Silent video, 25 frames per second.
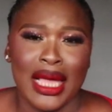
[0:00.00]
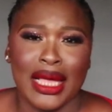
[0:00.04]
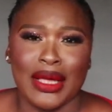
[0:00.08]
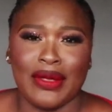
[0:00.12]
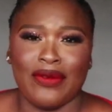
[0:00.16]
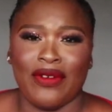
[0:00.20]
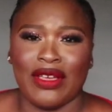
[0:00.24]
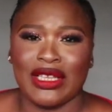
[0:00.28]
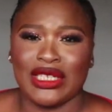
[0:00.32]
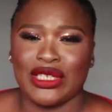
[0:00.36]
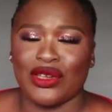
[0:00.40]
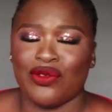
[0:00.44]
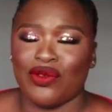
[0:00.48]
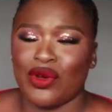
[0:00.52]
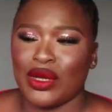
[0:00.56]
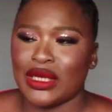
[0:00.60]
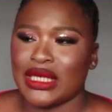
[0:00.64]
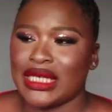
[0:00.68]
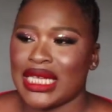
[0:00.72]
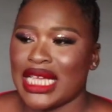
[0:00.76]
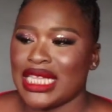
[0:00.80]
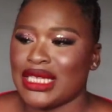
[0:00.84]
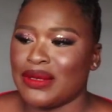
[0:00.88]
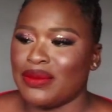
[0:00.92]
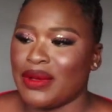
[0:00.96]
He first of all
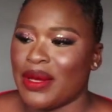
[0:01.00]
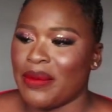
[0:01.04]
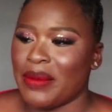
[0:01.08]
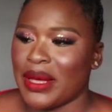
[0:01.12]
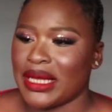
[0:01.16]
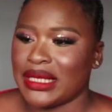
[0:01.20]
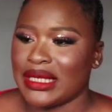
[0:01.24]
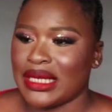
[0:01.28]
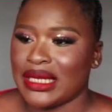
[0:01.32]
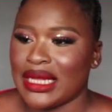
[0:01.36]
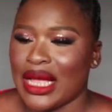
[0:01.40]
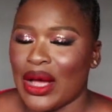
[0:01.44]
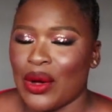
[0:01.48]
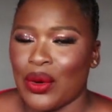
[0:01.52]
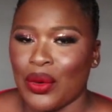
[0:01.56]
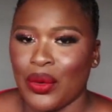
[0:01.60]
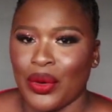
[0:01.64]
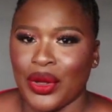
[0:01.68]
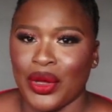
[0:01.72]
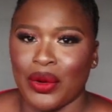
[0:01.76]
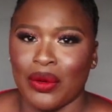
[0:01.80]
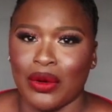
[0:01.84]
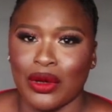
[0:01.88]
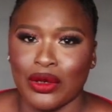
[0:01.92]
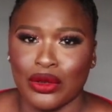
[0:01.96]
sent me a message that,
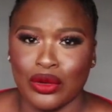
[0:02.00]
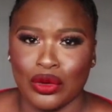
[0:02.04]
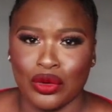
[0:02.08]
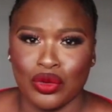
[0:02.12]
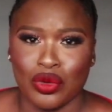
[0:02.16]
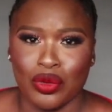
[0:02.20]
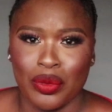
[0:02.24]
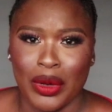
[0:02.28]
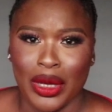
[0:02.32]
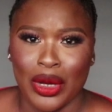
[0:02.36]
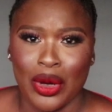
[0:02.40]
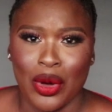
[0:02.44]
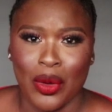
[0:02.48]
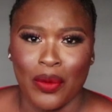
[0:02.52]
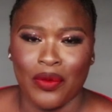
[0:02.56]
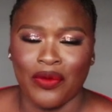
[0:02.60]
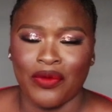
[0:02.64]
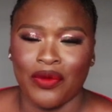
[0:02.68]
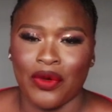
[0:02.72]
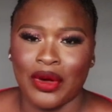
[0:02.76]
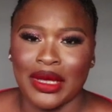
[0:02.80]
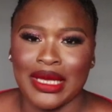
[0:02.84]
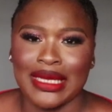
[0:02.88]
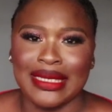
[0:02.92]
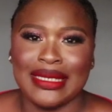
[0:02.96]
oh, he wants to do makeup
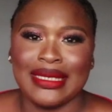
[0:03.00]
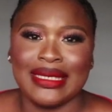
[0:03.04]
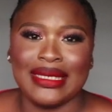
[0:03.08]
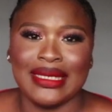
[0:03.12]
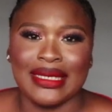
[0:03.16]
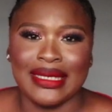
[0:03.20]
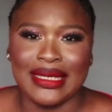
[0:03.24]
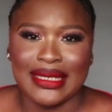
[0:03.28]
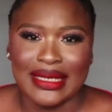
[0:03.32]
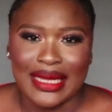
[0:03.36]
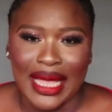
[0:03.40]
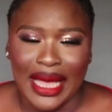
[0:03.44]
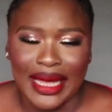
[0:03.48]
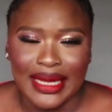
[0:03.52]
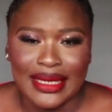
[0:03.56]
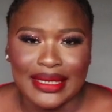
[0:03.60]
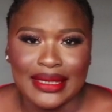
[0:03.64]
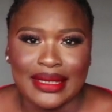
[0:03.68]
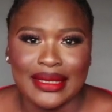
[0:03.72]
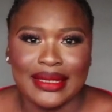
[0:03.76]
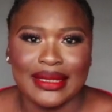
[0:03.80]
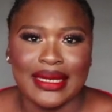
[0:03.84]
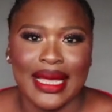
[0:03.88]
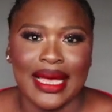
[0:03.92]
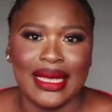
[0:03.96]
for his sister.
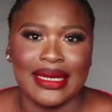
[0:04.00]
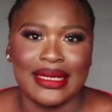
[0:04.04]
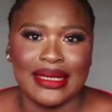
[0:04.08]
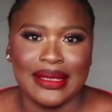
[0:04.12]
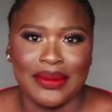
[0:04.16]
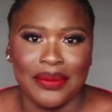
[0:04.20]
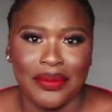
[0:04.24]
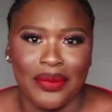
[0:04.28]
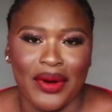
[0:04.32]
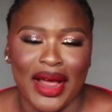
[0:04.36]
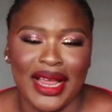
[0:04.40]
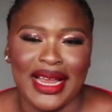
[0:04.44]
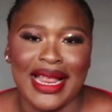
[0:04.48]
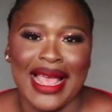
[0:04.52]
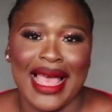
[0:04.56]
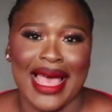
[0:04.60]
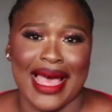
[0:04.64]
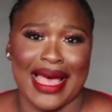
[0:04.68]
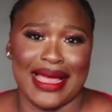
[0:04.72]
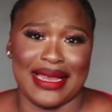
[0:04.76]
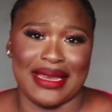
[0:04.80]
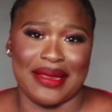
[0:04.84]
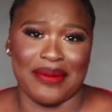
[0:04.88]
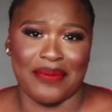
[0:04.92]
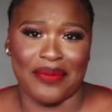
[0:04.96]
His sister is the bride
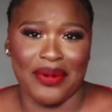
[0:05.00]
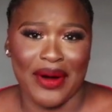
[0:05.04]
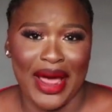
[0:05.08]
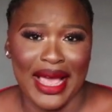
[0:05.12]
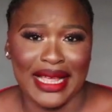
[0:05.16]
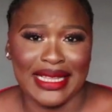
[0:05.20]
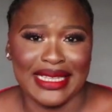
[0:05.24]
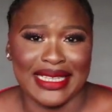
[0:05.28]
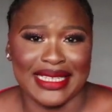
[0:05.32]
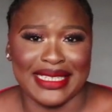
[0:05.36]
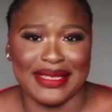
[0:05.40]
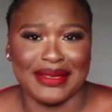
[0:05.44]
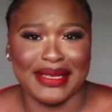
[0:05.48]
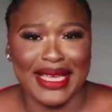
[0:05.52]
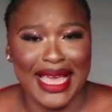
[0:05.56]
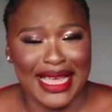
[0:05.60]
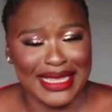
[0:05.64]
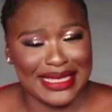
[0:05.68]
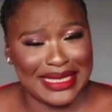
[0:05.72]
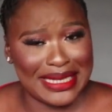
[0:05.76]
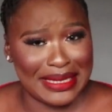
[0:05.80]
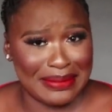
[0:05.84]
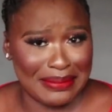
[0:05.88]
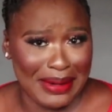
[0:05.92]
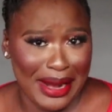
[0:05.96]
and the bride is
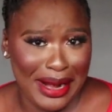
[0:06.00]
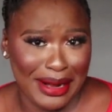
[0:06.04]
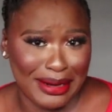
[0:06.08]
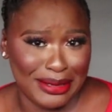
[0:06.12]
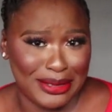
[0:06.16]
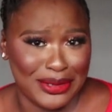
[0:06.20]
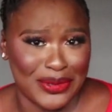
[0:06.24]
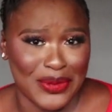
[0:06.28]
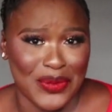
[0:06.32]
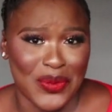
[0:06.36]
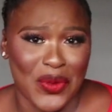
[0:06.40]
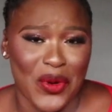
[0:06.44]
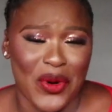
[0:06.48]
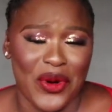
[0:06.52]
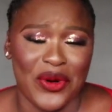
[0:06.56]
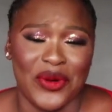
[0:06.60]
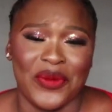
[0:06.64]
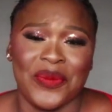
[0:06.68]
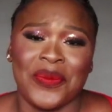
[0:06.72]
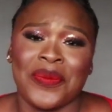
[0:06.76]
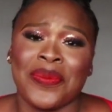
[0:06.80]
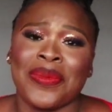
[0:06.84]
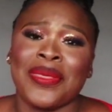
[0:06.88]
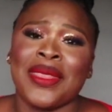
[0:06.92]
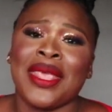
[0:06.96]
getting married
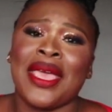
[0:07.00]
tomorrow.